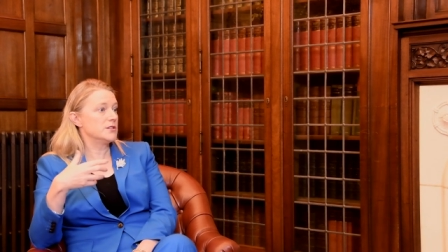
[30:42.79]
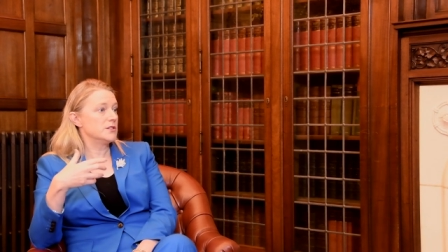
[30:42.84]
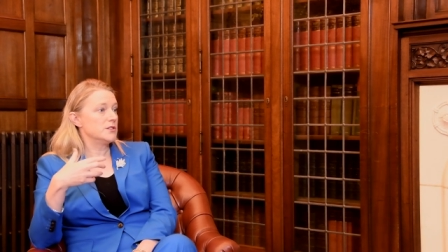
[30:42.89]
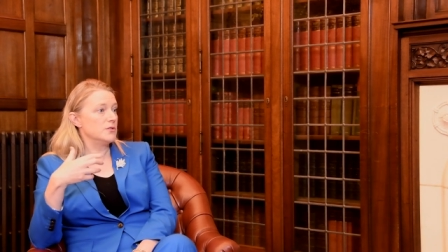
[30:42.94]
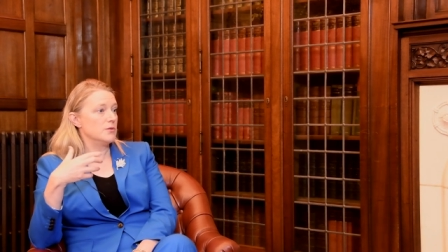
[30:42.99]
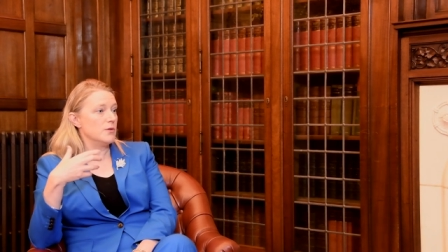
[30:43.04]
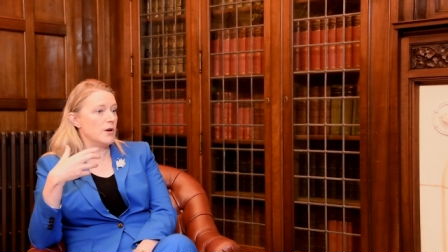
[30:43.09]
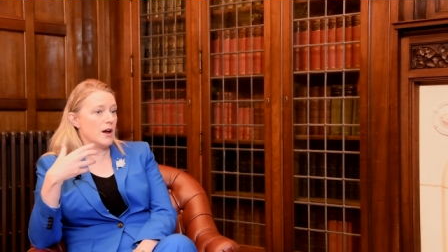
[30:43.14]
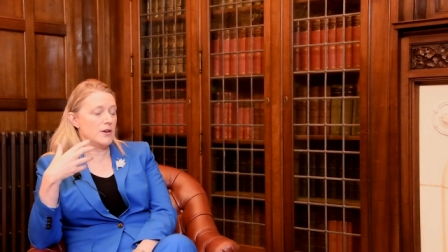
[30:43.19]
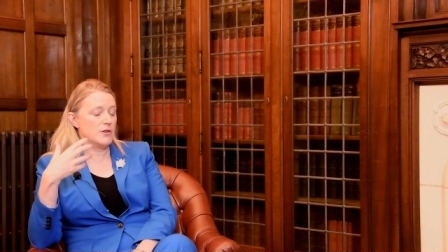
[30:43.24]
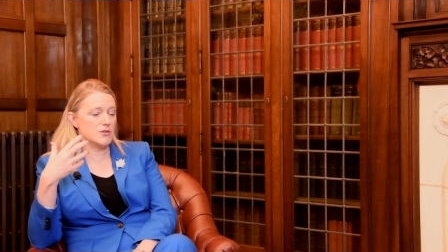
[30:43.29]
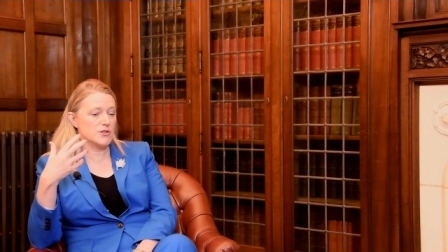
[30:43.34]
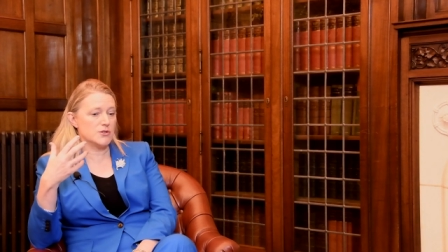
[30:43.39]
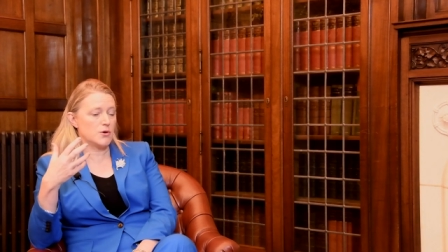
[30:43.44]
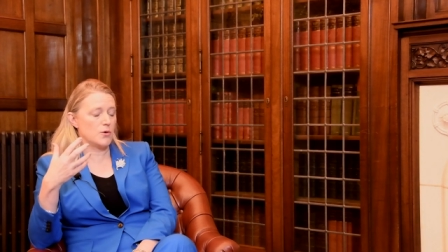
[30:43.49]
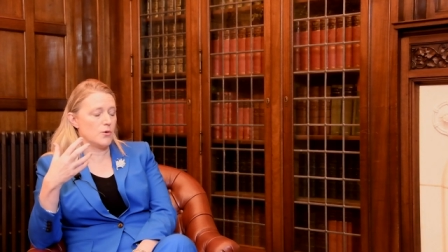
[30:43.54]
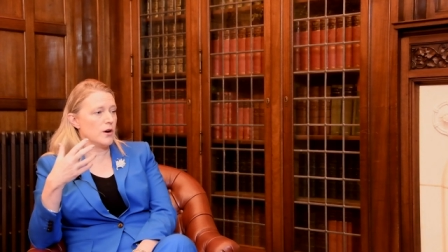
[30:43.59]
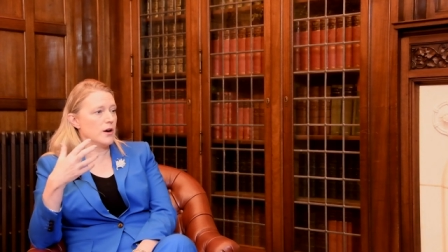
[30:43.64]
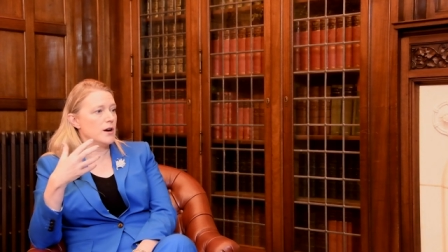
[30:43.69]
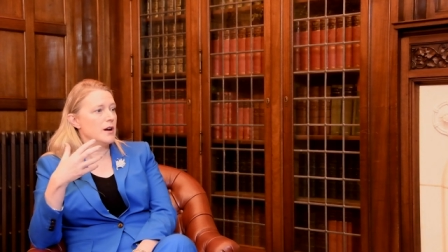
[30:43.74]
to
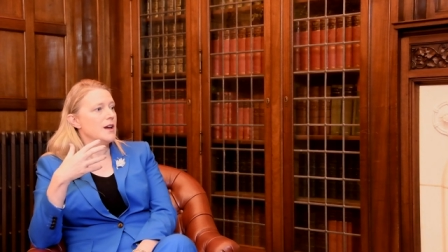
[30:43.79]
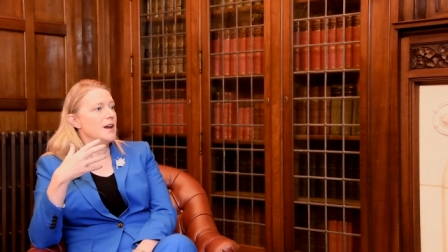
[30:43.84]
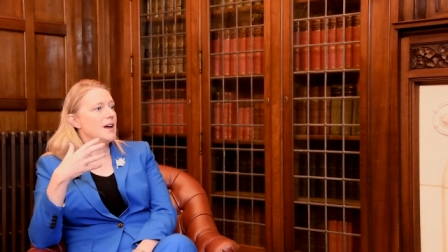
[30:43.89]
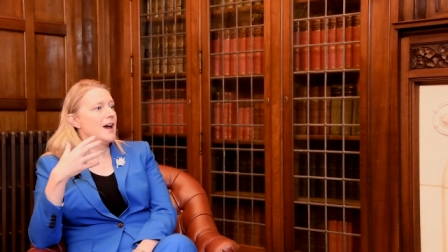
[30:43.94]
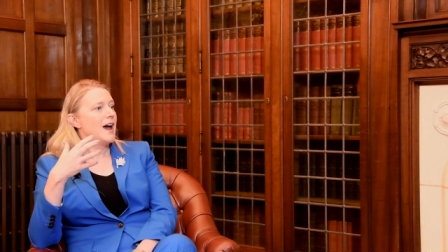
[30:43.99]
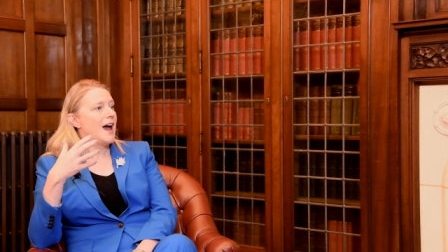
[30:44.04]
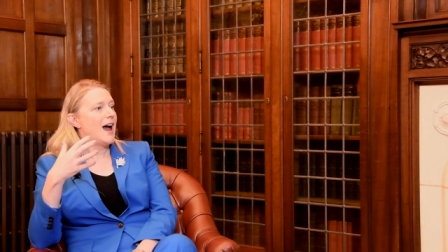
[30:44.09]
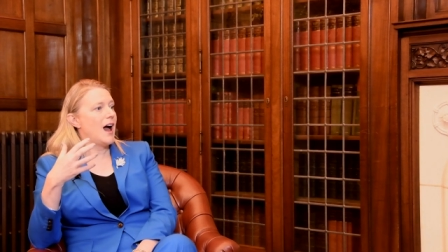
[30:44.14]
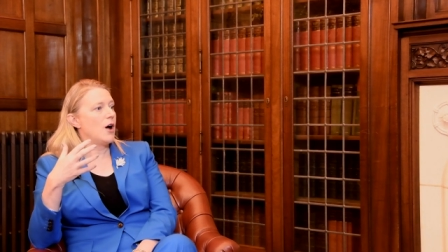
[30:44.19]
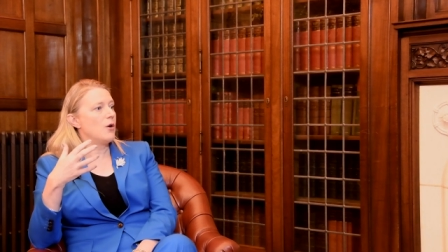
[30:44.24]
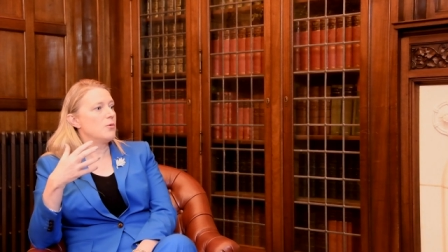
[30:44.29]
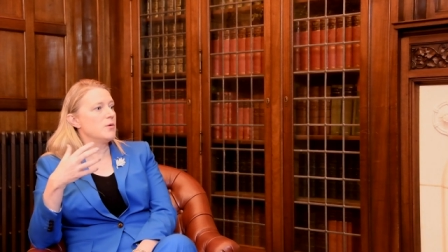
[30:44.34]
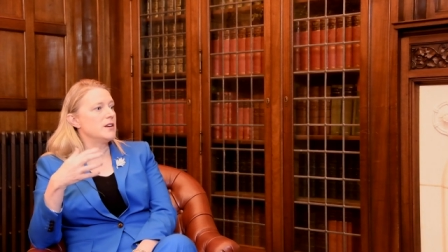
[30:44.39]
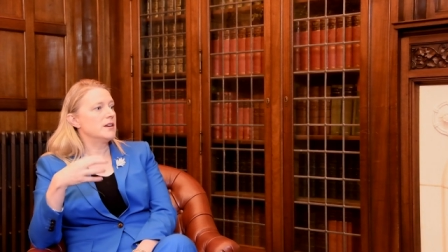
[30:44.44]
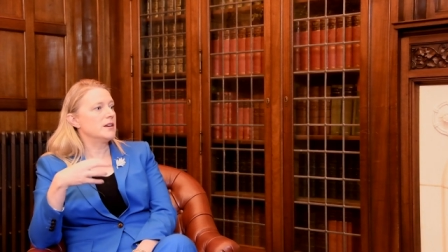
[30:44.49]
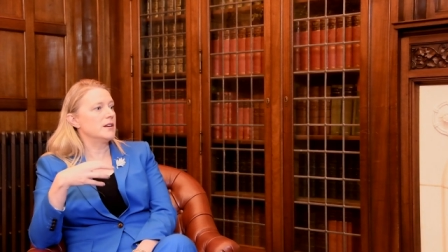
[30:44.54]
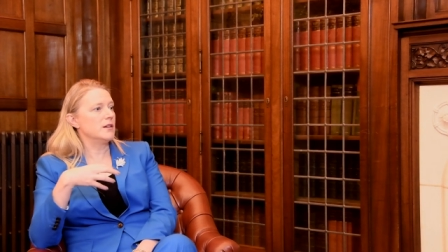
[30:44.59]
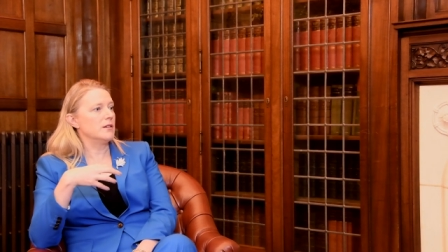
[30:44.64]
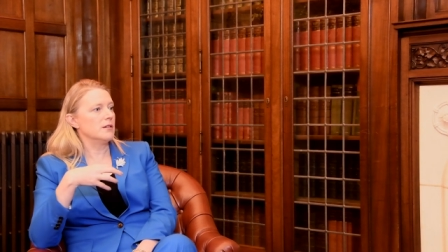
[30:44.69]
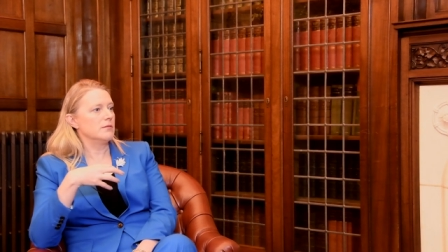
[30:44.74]
underscore how we
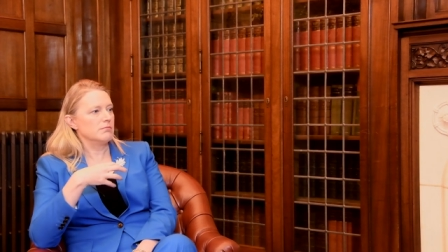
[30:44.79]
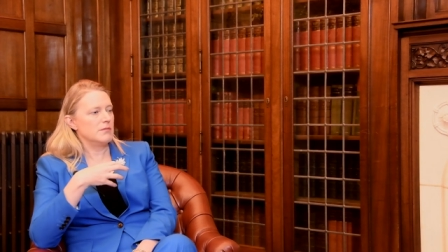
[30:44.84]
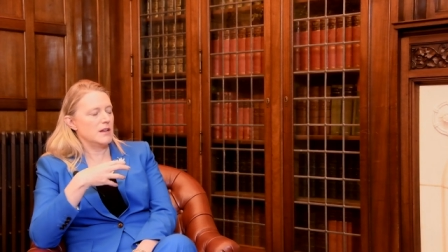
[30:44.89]
can